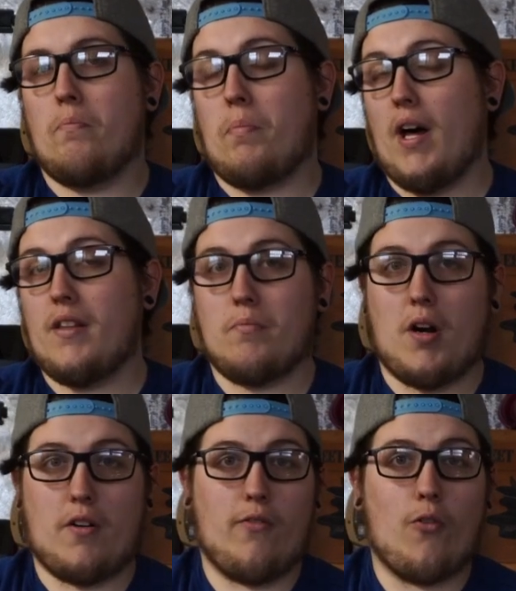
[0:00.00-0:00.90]
But the
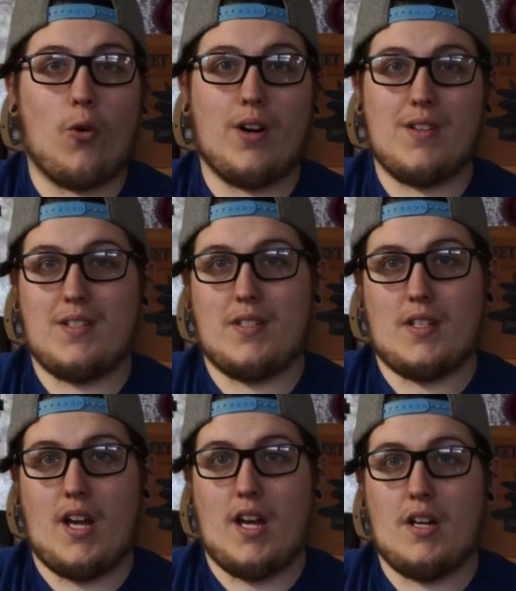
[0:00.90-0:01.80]
Mark IV is
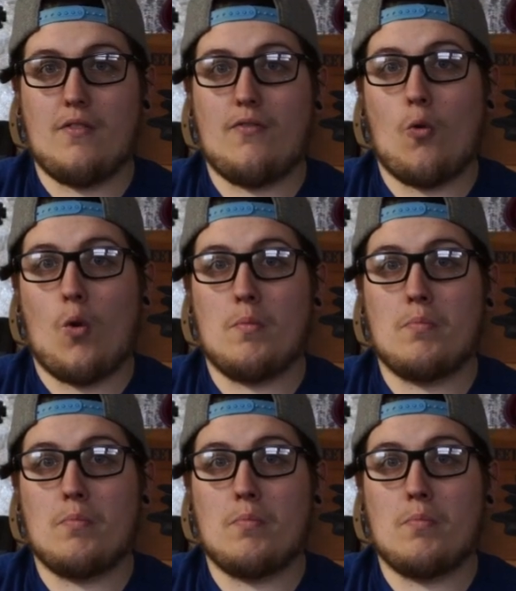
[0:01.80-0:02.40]
designed for